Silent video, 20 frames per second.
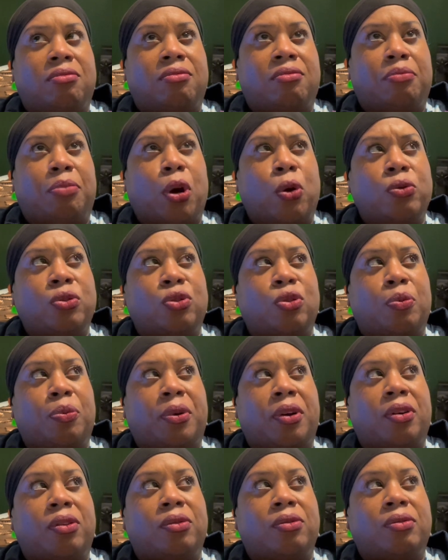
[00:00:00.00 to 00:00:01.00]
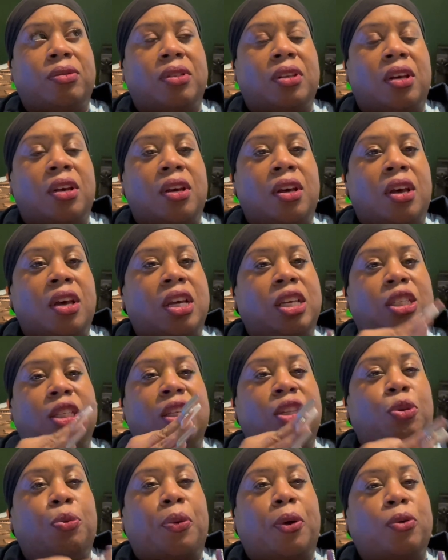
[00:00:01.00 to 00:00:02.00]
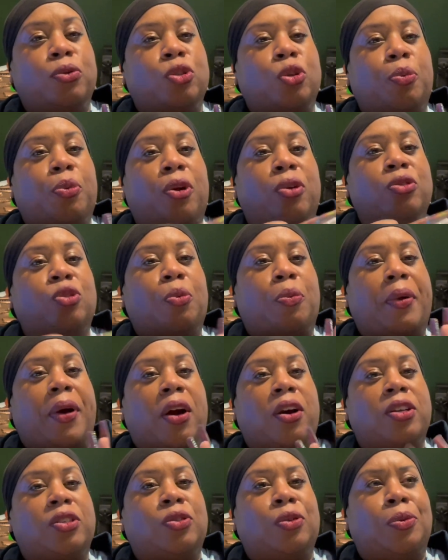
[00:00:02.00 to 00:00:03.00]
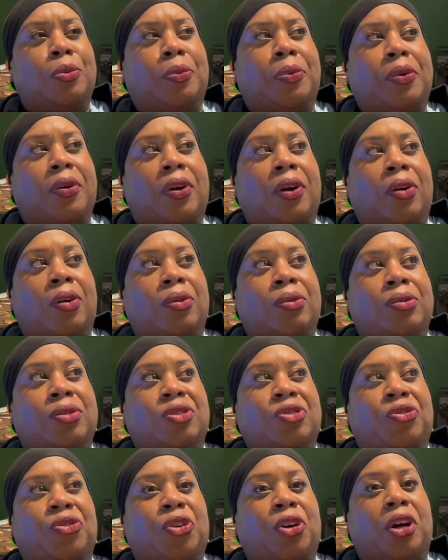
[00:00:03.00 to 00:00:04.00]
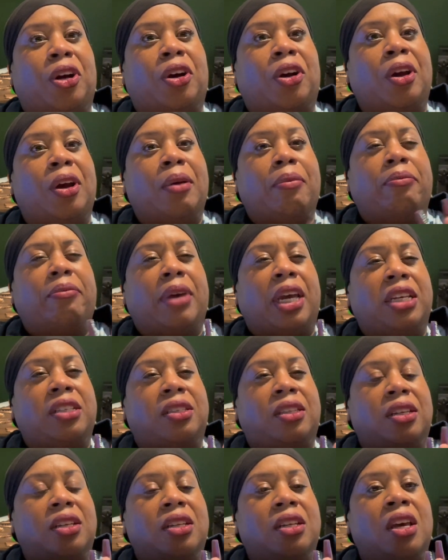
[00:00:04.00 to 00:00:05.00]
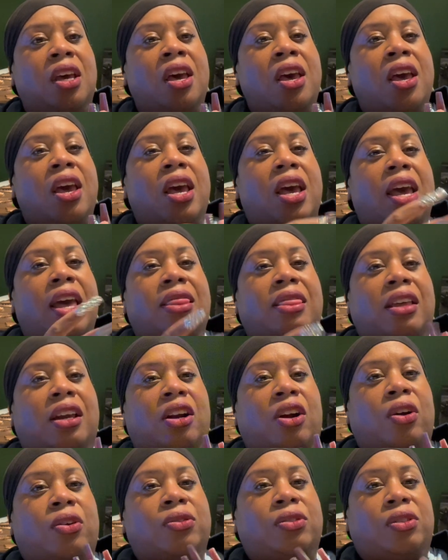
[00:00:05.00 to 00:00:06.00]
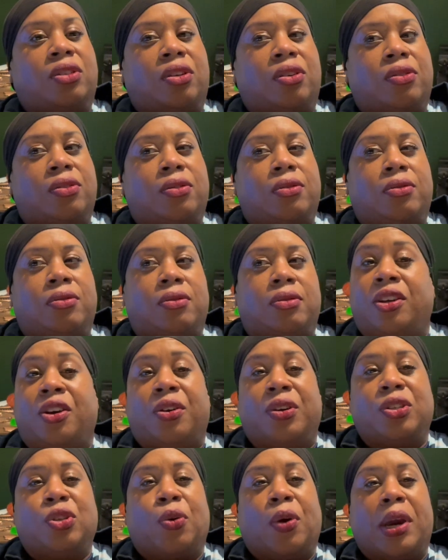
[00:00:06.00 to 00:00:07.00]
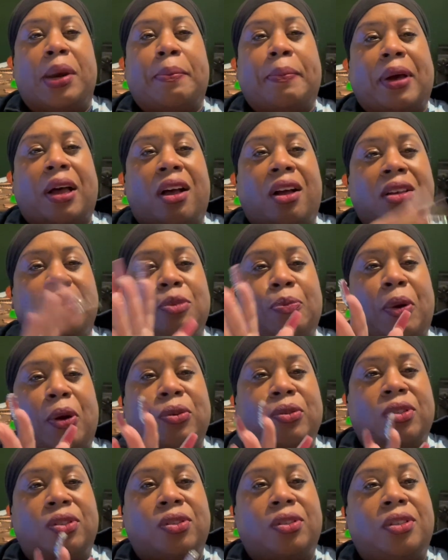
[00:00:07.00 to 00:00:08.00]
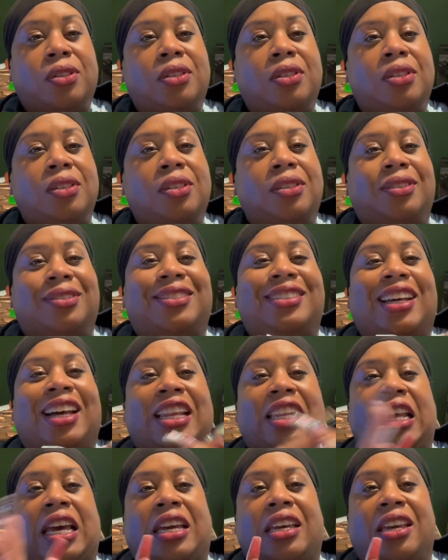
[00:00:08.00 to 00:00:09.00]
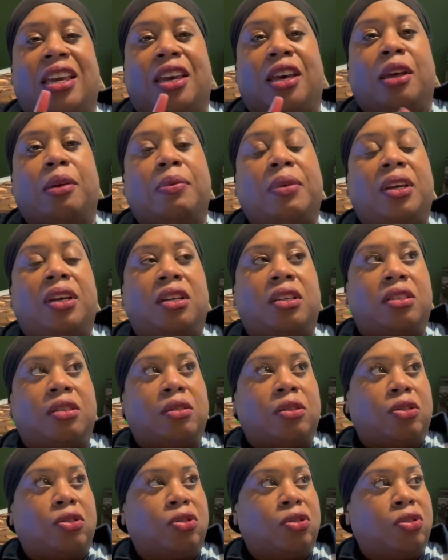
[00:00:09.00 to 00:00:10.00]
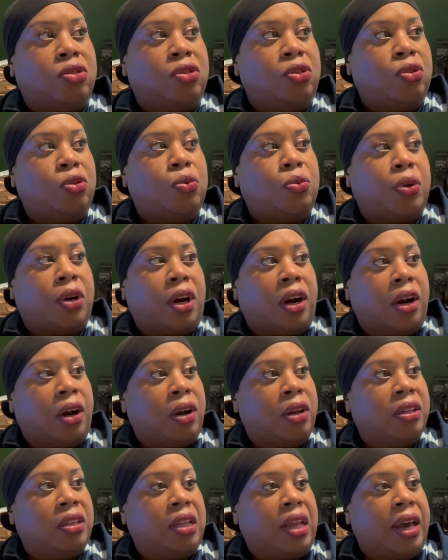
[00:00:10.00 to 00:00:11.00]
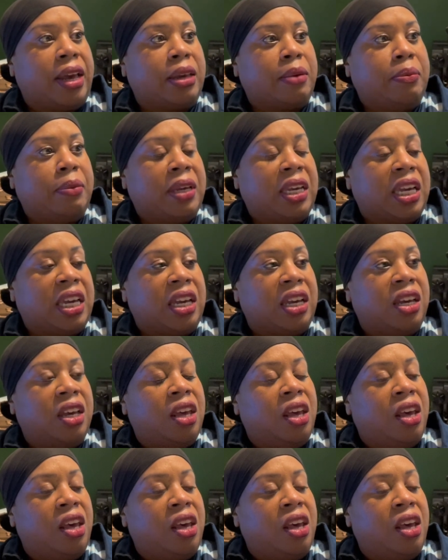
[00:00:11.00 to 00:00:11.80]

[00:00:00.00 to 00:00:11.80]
Postal Pros. It's either Postal Pros or Parcel Pros for Mason. And then also there is Greenbox Postal. I like him. He's newer like me.